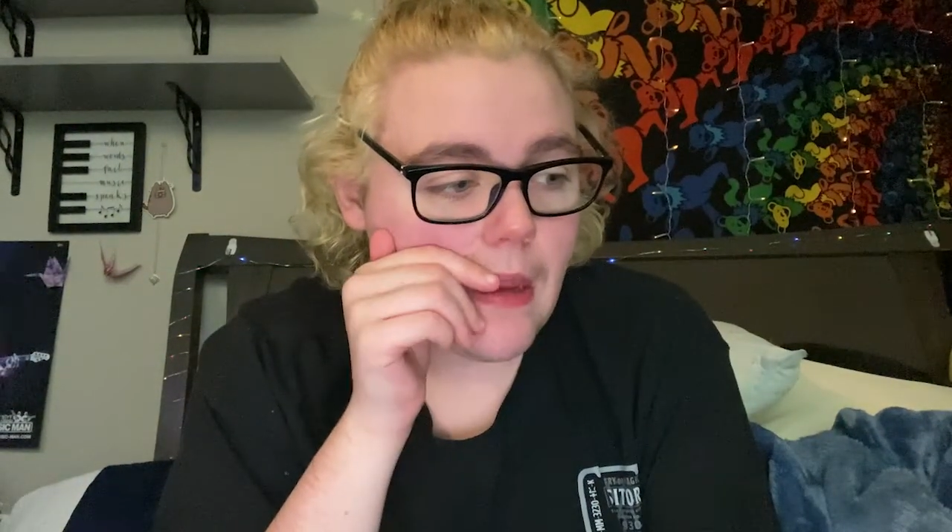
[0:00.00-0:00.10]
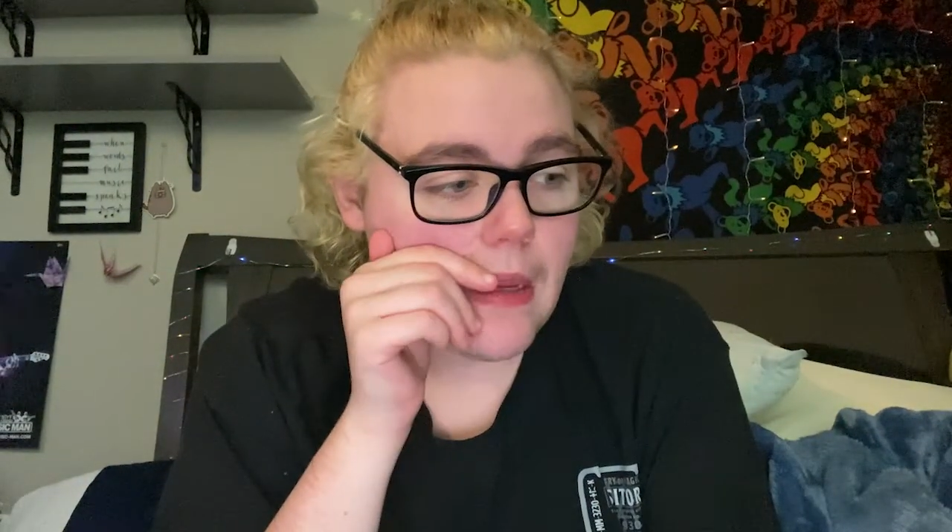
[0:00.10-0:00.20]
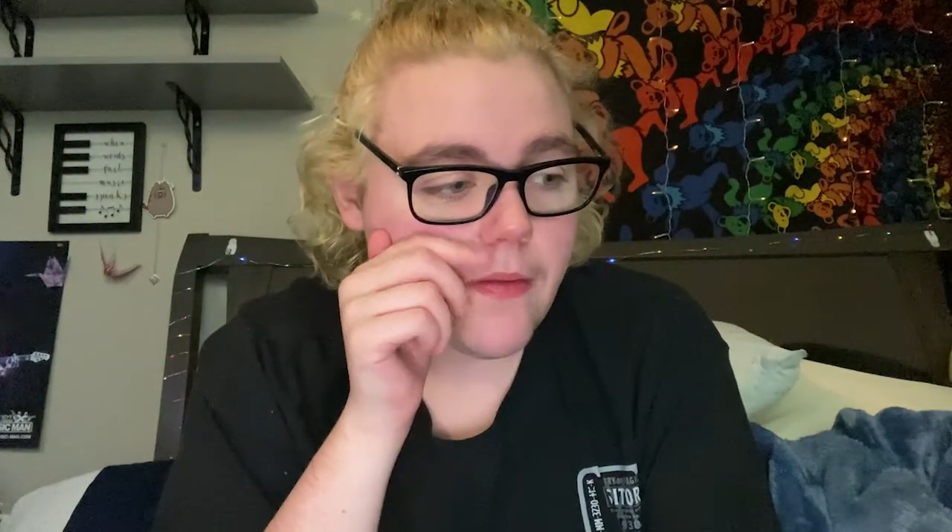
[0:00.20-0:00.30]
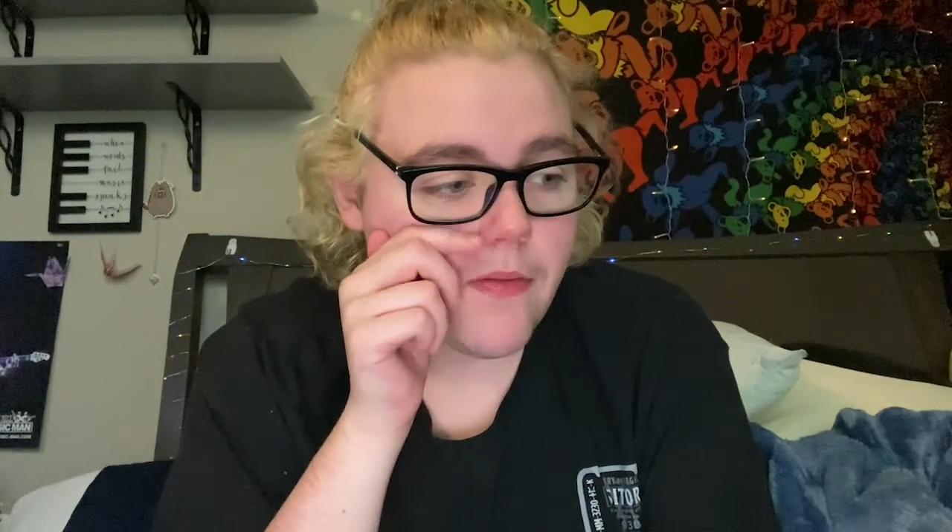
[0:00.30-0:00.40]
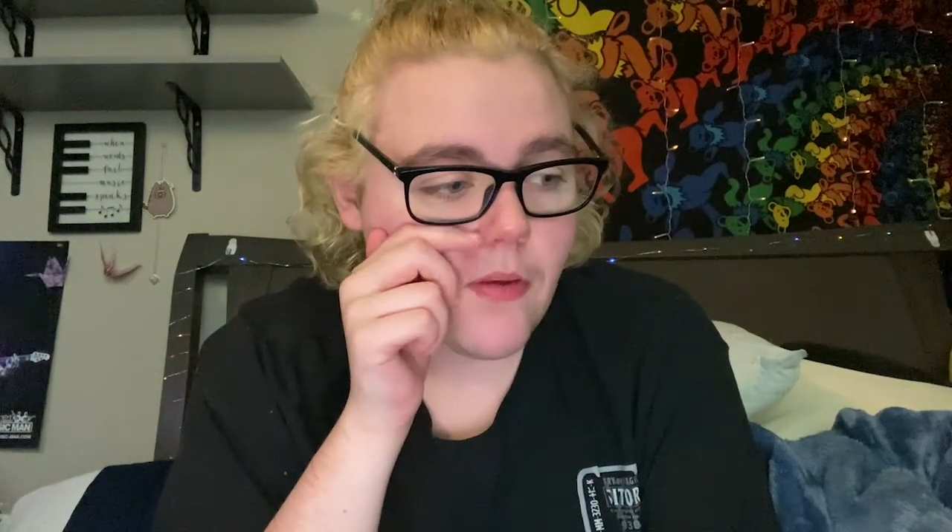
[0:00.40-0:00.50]

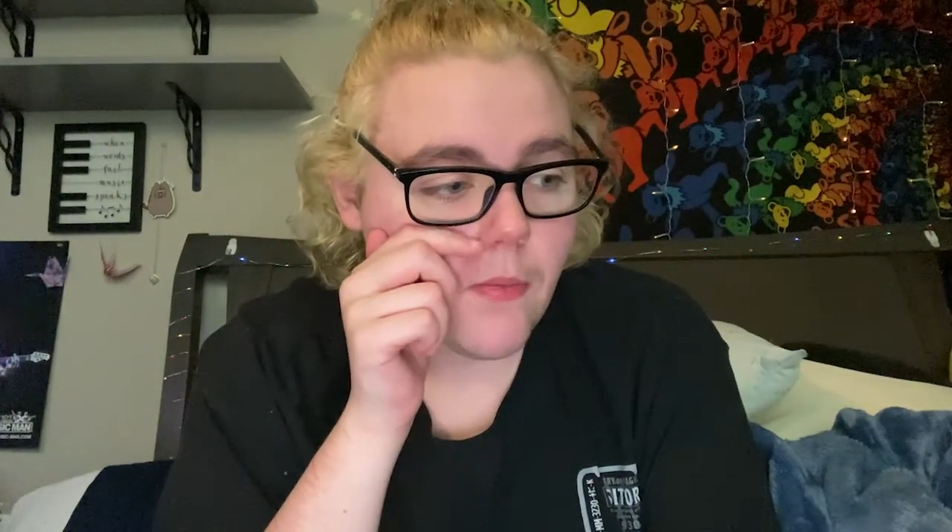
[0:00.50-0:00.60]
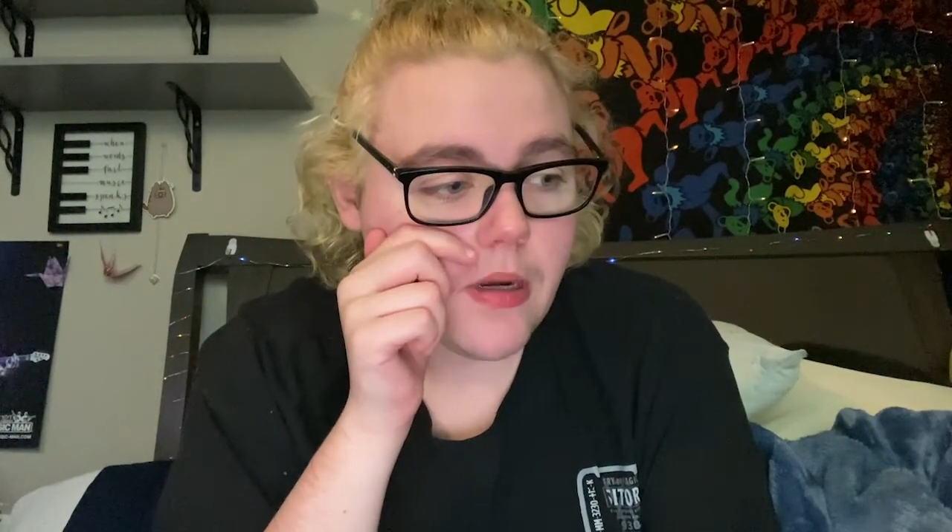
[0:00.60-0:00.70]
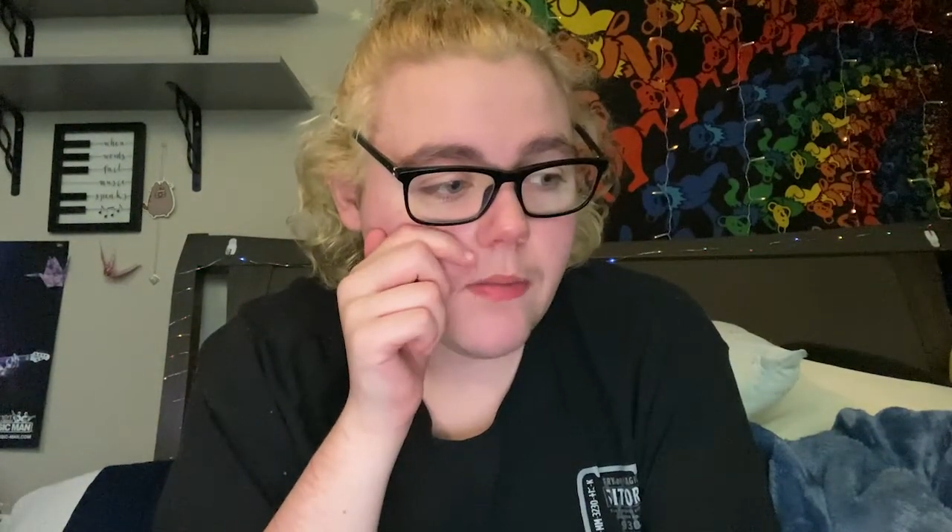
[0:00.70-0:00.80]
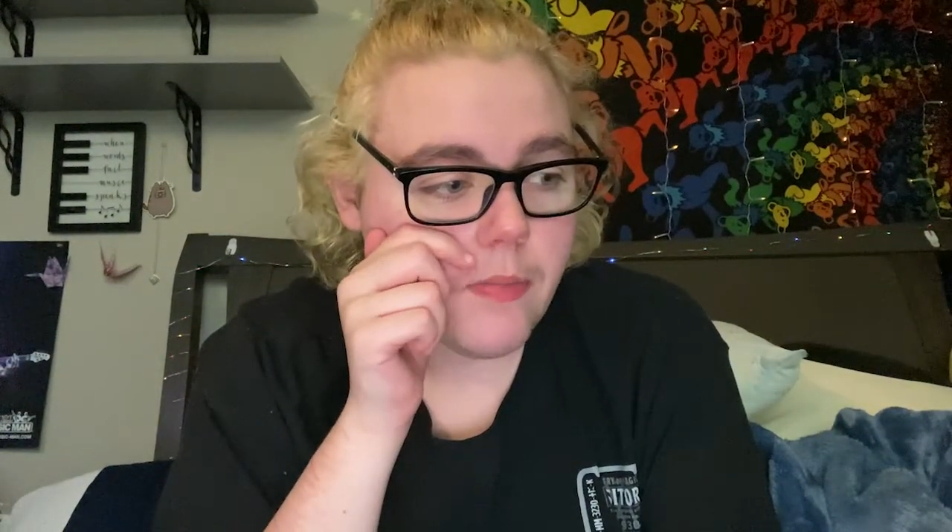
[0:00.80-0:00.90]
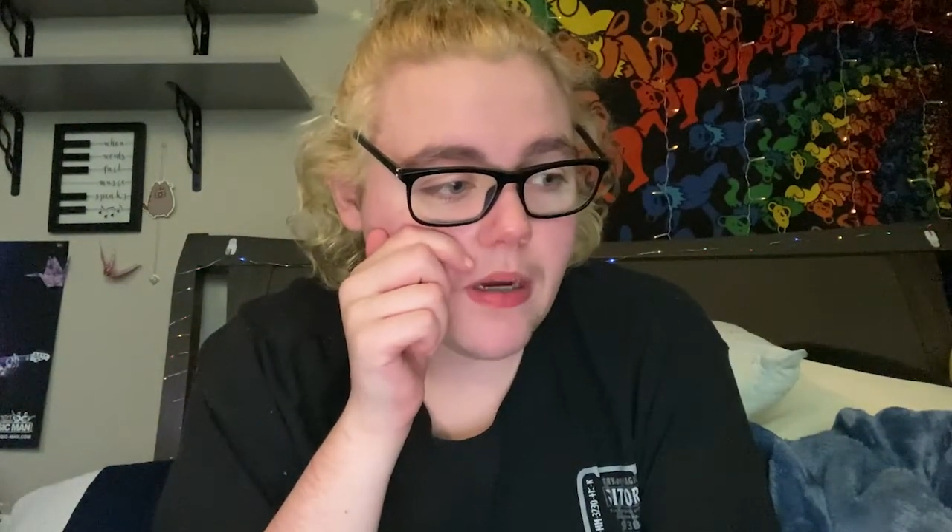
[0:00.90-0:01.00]
and
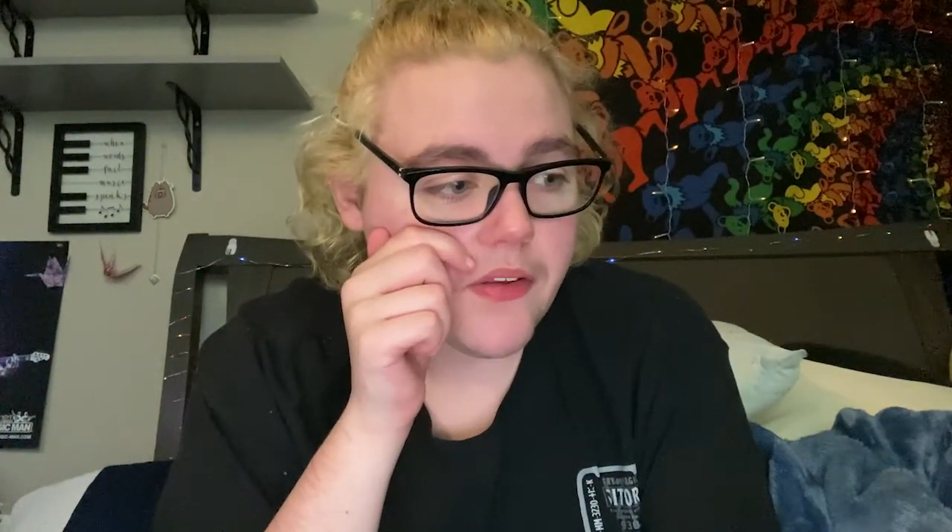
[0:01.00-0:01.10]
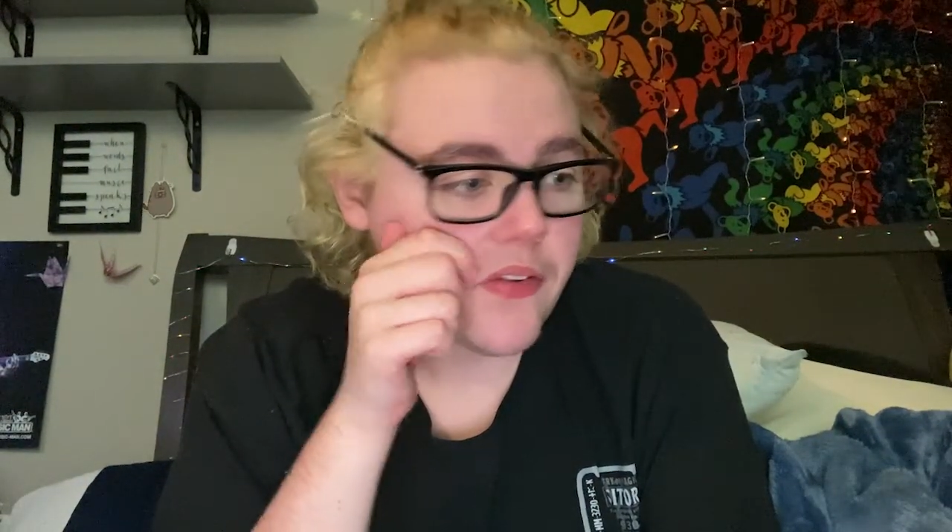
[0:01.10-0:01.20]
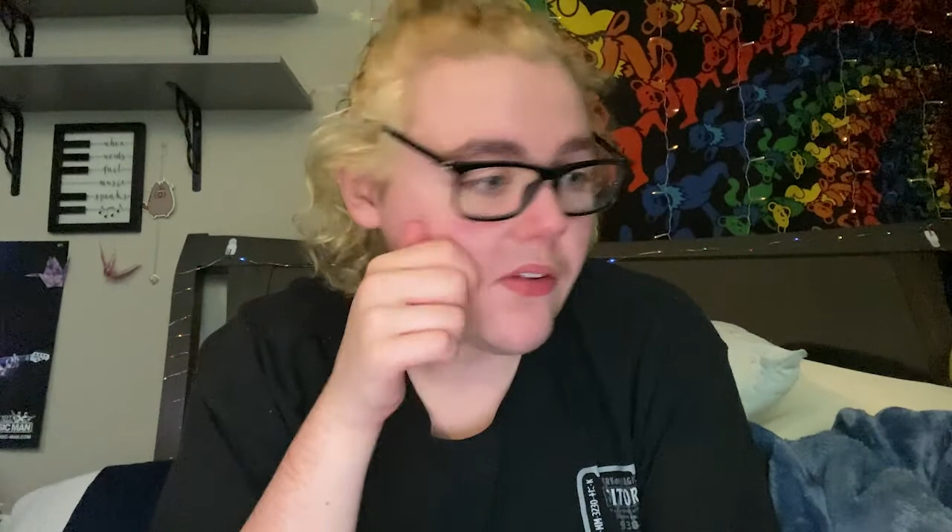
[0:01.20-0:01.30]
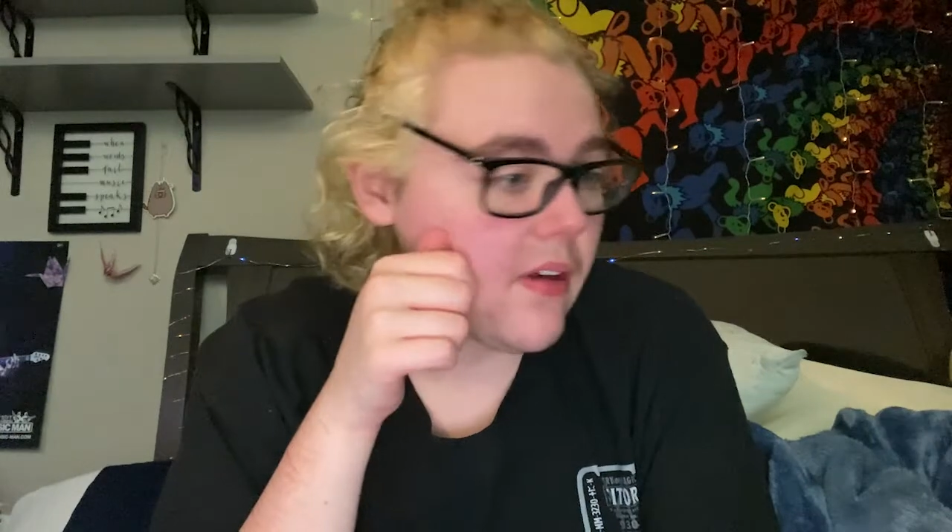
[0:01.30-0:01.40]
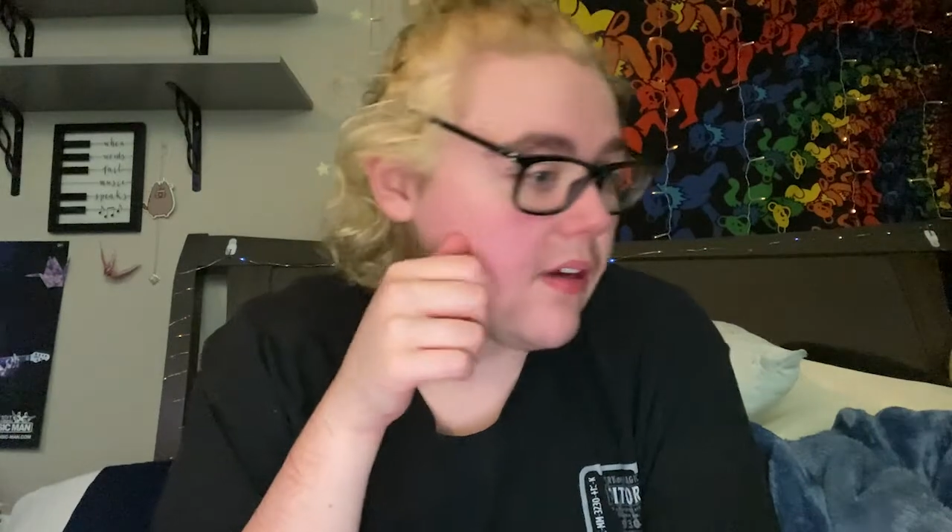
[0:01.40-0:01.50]
somebody
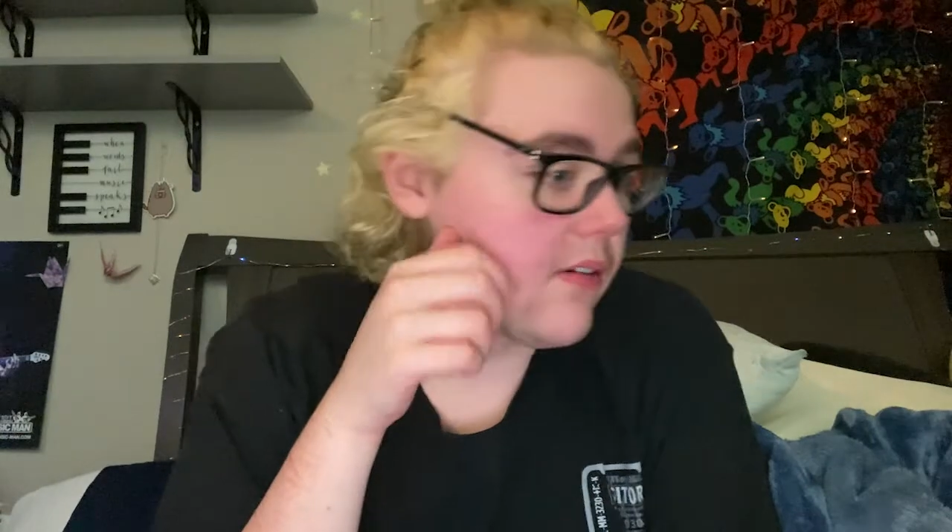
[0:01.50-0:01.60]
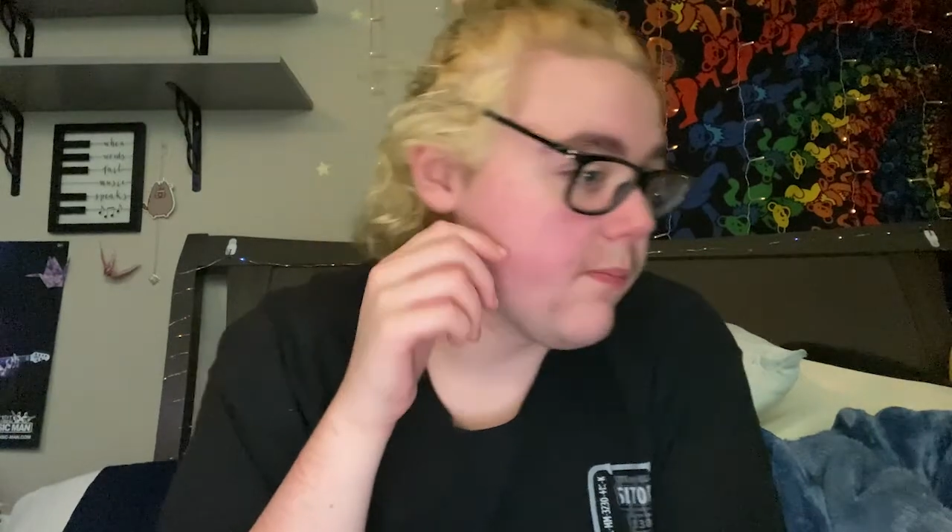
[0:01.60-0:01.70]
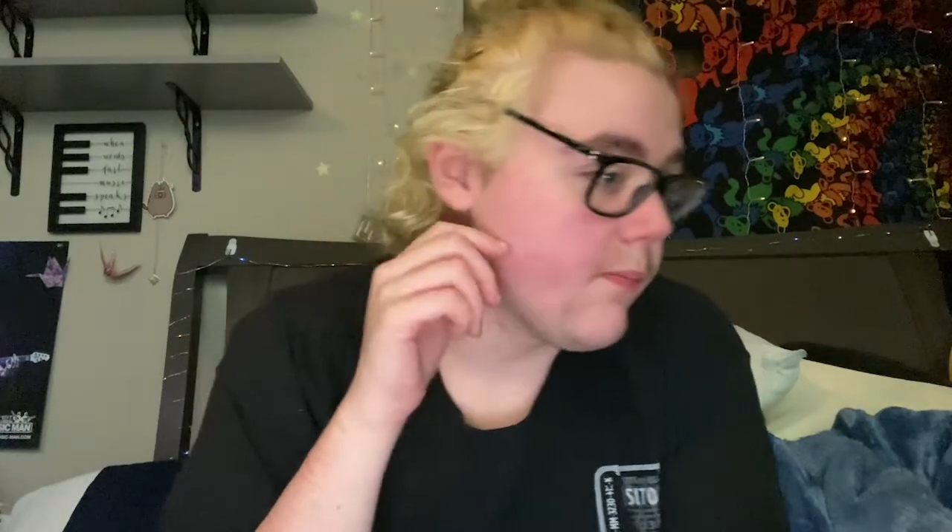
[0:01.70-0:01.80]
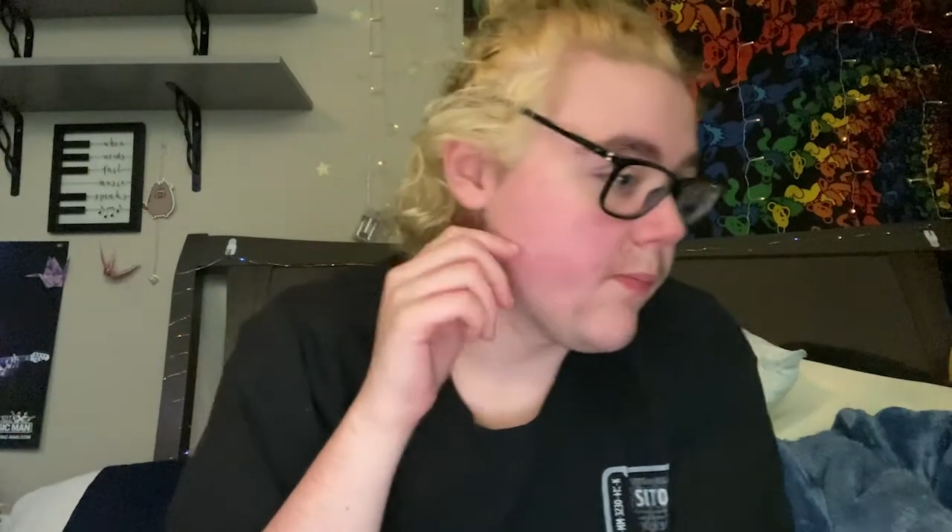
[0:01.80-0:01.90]
buys it and